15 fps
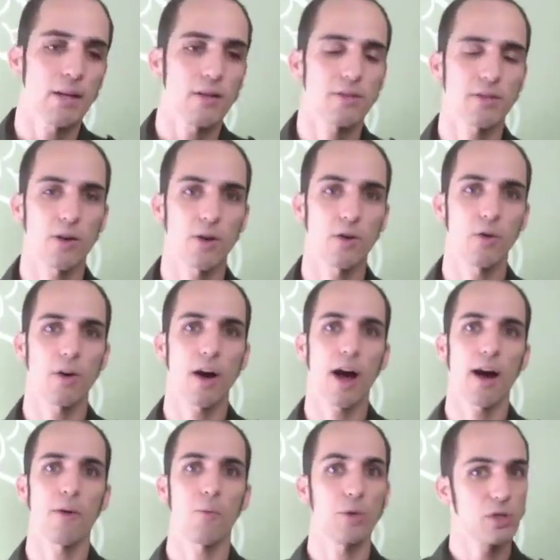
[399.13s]
So
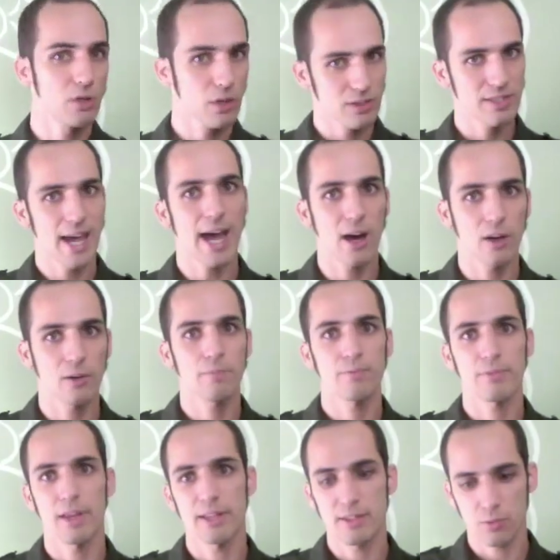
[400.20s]
when you look down,
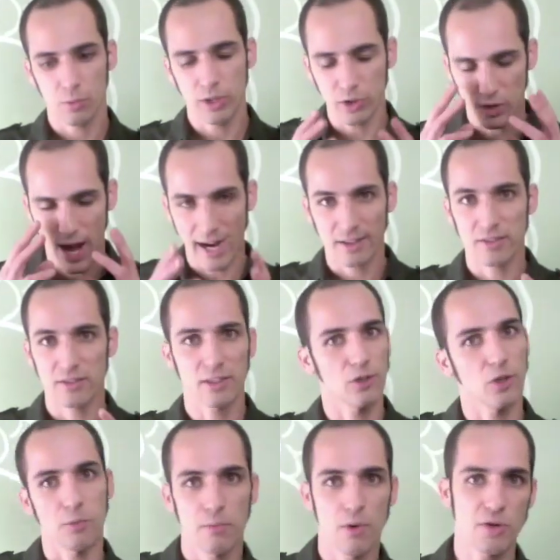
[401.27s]
it's when you're accessing
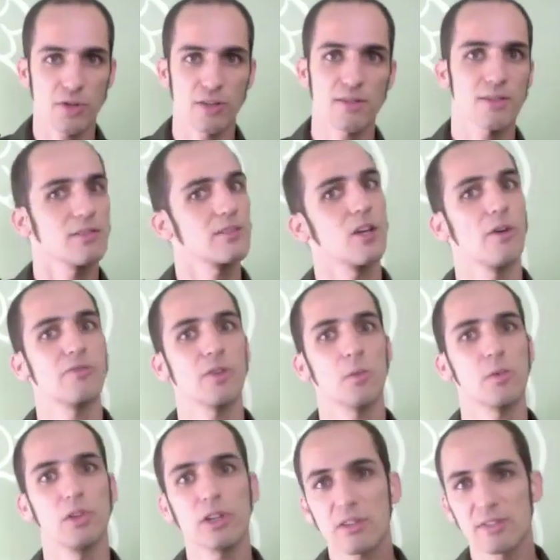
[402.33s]
your emotions. And so if
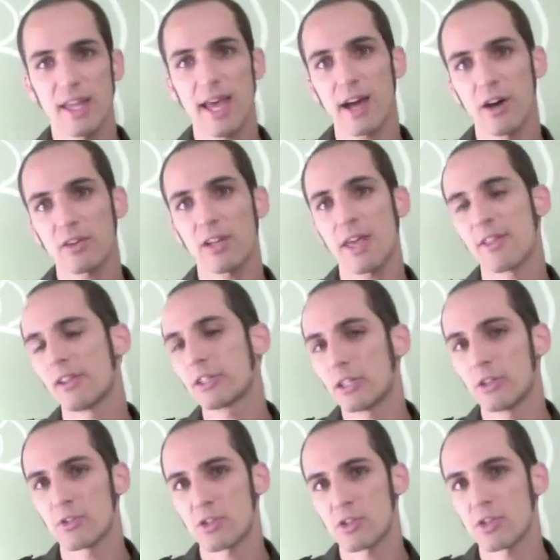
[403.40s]
someone looks down and they look
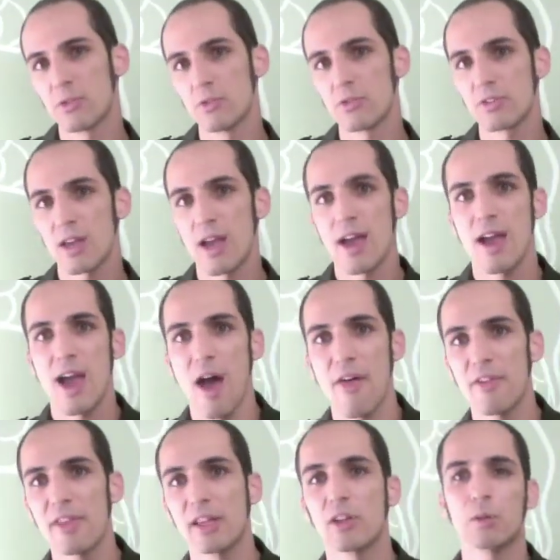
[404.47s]
at your shoes, and
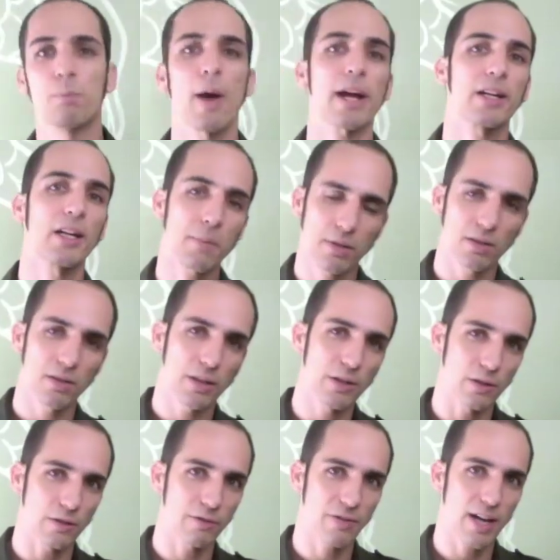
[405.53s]
then they look back up to look at
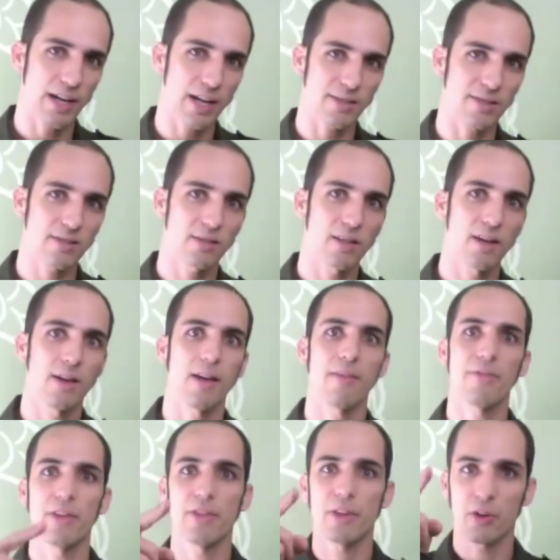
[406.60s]
your face,
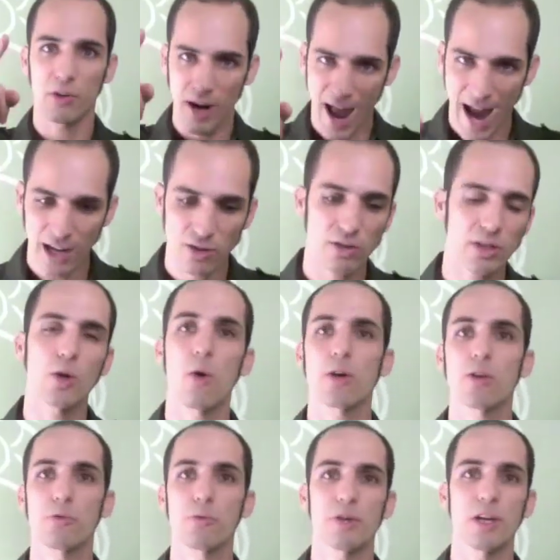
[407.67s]
then they're actually going
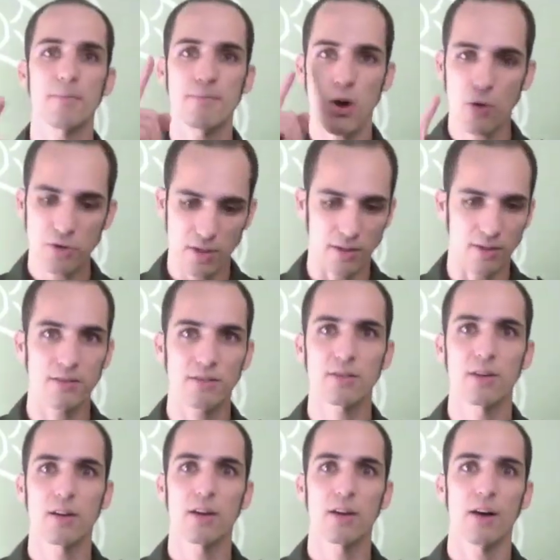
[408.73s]
through the emotions
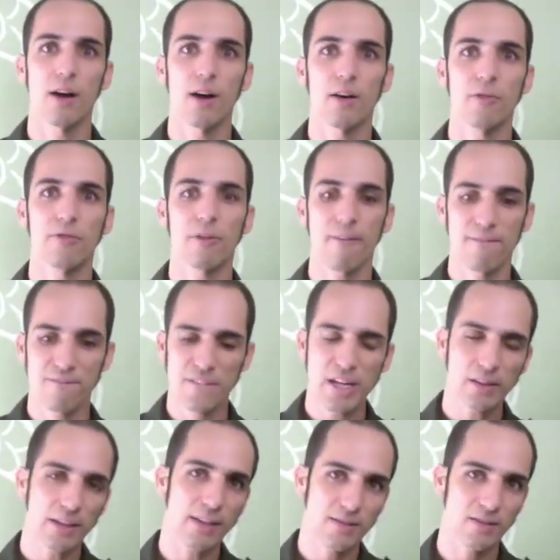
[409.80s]
of
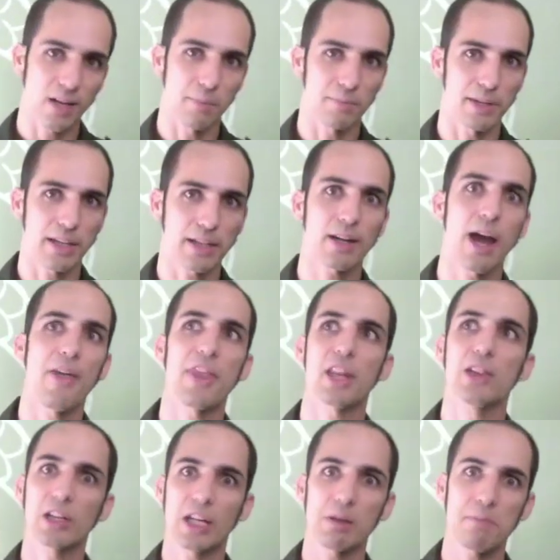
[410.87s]
feeling something and
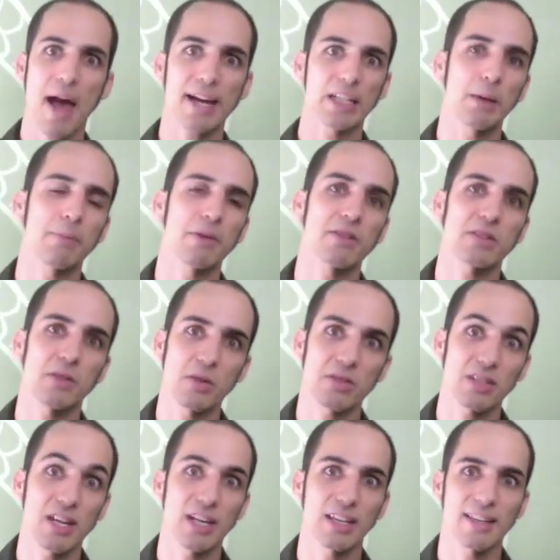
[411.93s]
then looking back up and
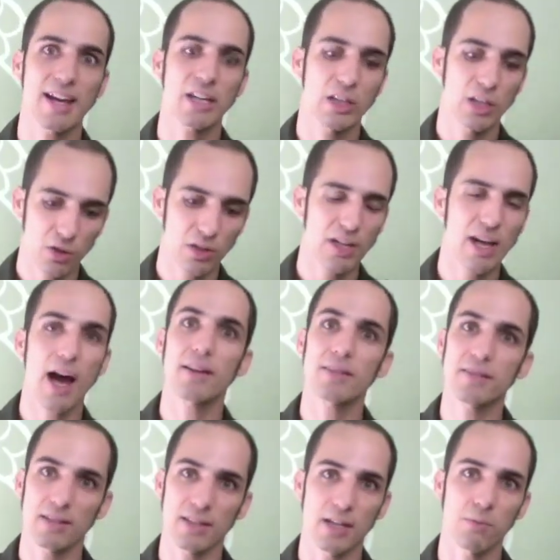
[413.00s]
associating that
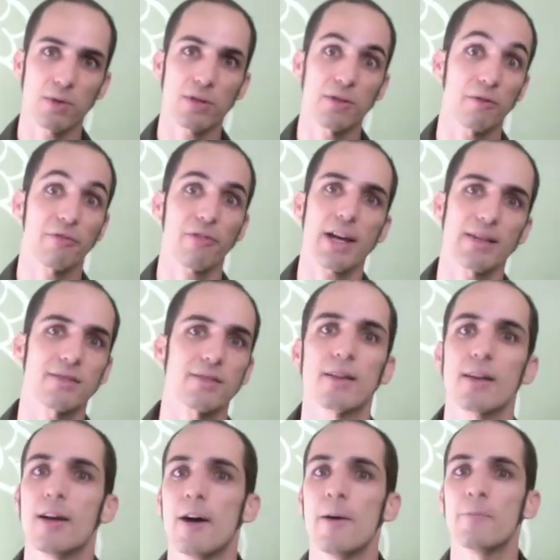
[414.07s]
curiosity with your face.
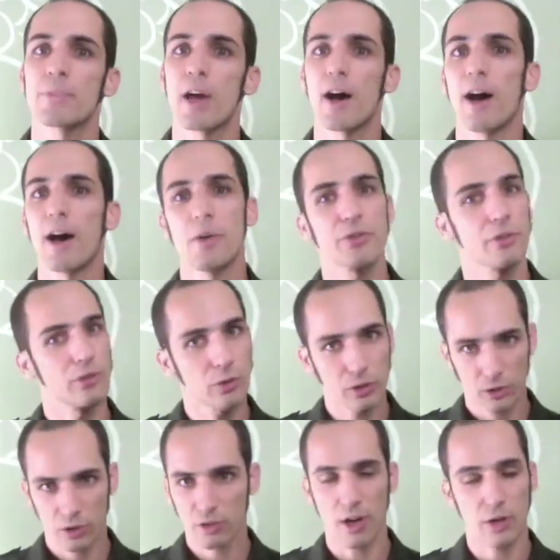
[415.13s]
I know it's
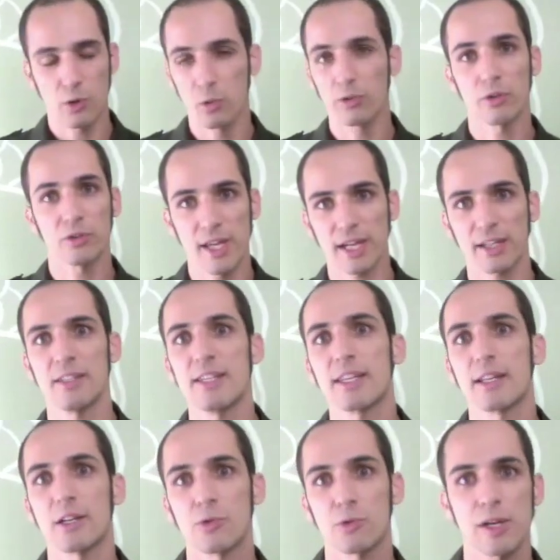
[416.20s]
a cool little technique
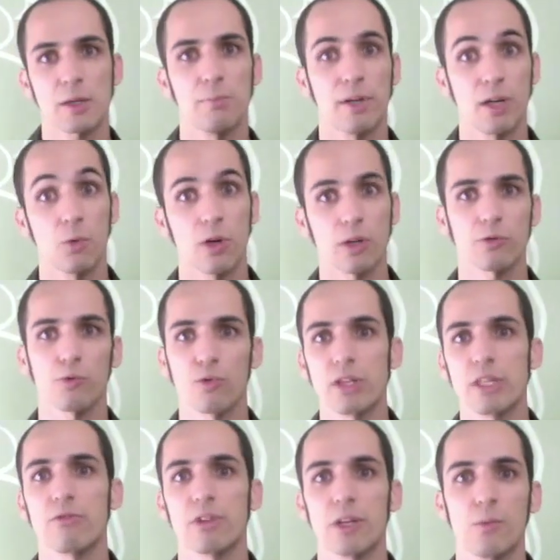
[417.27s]
and a trick, but it works
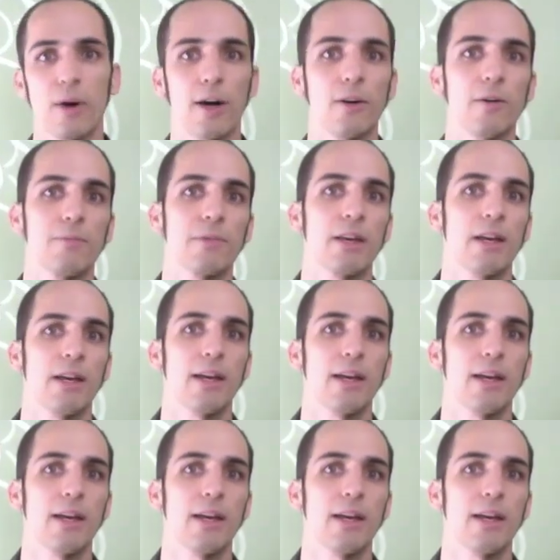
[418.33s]
really, really well.